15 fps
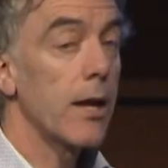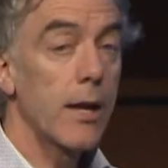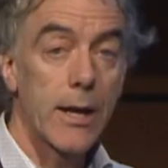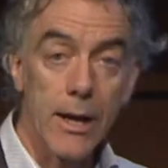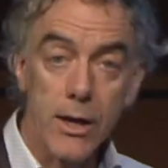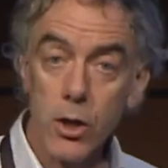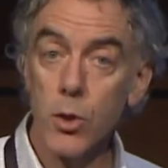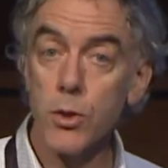
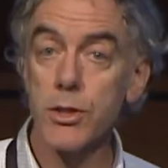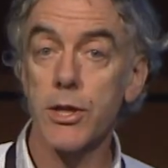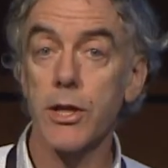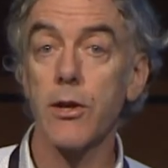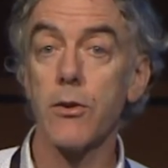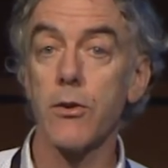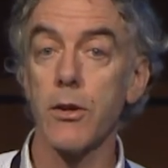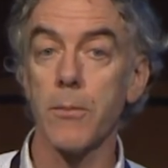get a good
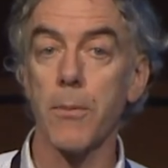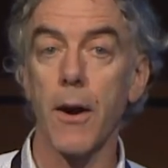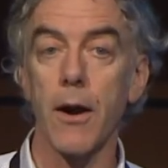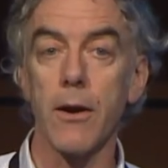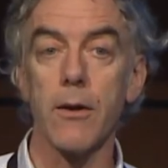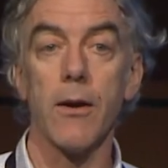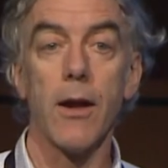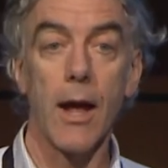security
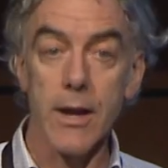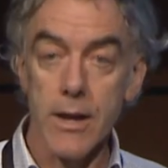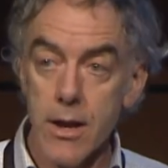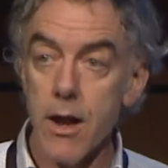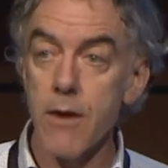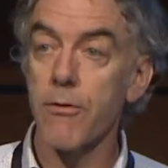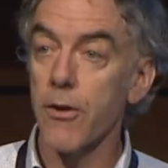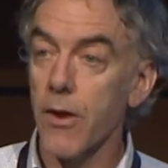partner, and
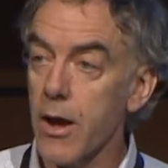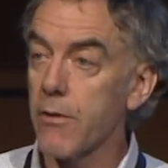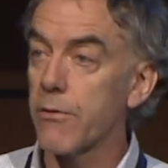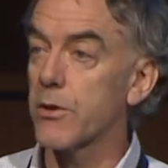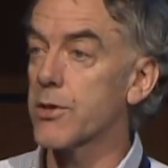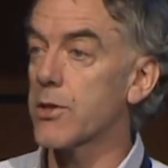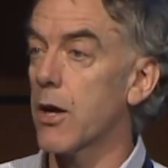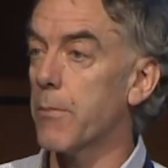never, ever
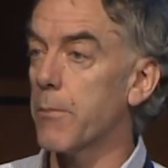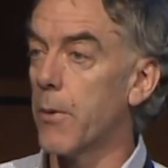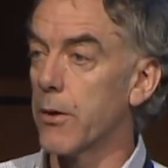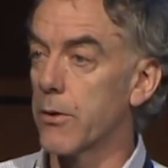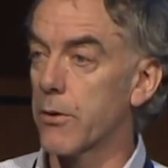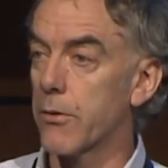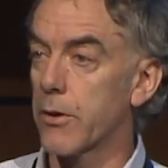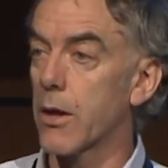stop
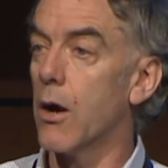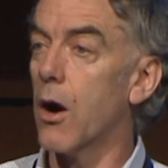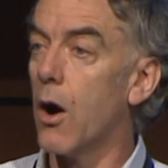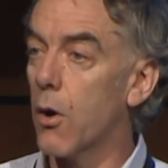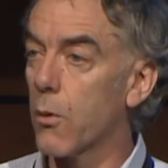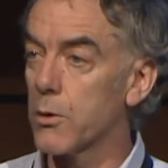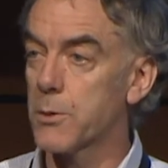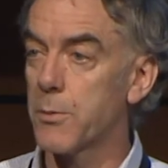monitoring.
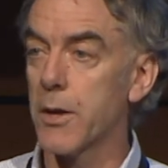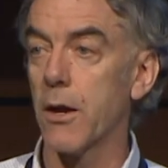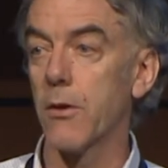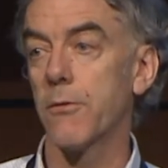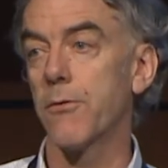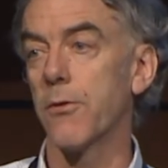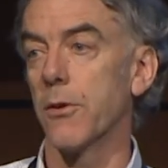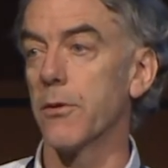Always be out
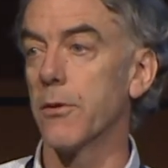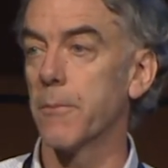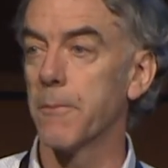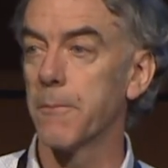front.